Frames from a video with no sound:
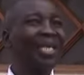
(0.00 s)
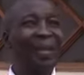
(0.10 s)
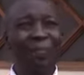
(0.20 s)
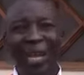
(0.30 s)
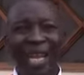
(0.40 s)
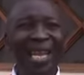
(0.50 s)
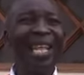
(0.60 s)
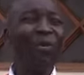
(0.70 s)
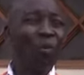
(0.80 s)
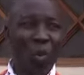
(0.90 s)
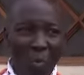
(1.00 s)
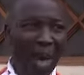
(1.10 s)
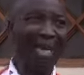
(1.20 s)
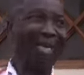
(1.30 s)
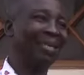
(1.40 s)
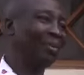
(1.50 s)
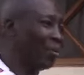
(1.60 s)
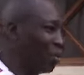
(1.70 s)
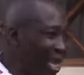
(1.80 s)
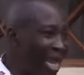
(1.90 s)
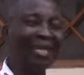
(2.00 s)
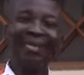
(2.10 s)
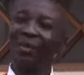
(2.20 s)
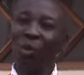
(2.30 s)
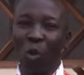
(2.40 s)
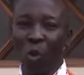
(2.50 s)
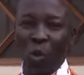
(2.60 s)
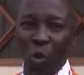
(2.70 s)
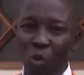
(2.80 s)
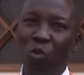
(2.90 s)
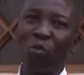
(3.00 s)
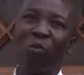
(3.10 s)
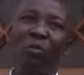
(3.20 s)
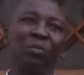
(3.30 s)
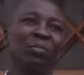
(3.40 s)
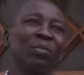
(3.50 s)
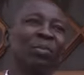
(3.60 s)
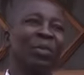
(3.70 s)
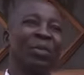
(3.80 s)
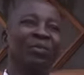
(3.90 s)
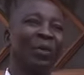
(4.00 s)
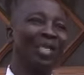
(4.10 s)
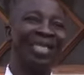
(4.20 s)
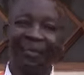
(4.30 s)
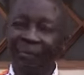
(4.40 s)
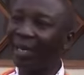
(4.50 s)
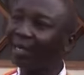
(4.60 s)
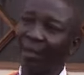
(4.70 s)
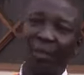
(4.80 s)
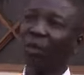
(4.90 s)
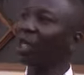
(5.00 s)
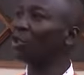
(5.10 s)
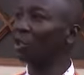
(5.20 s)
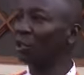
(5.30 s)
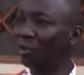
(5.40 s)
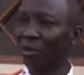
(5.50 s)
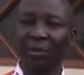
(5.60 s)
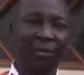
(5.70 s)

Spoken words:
The Benin woman wears Okuku for different occasions.